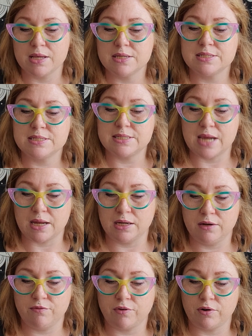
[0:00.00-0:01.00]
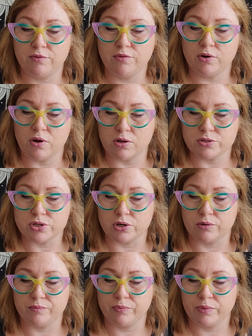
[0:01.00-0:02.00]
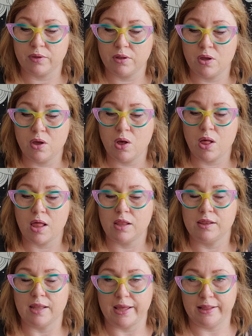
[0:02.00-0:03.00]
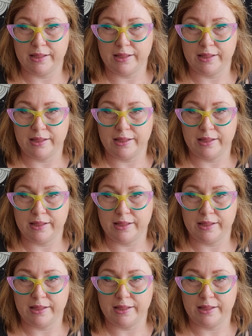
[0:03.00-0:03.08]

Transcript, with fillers: Stand in front of your altar. Light